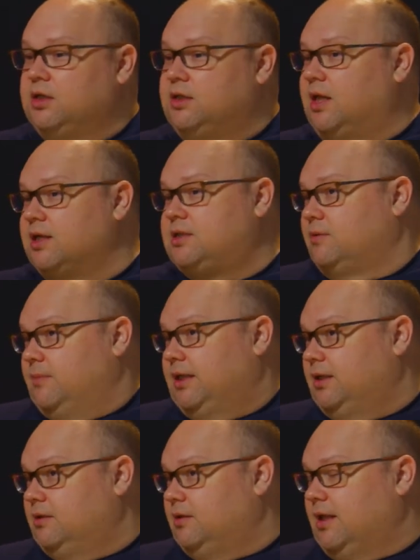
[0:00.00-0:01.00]
doesn't
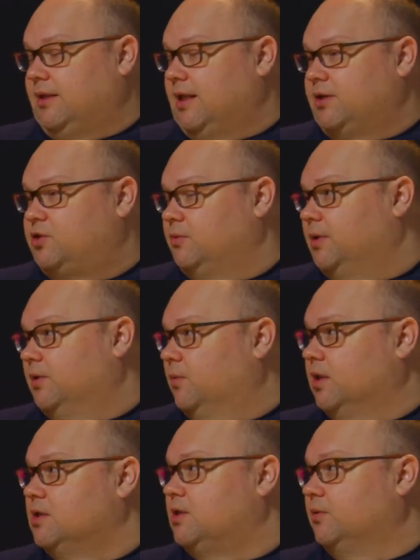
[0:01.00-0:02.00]
mean that they should be the
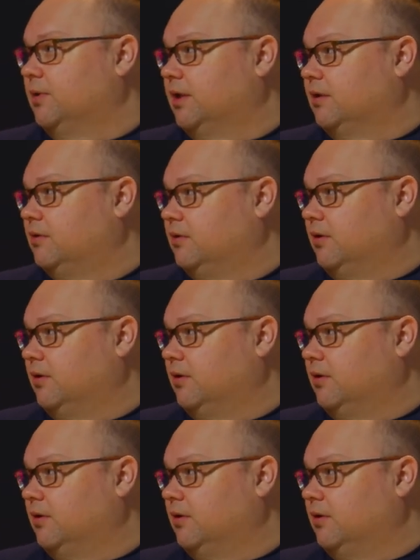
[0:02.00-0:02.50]
ones doing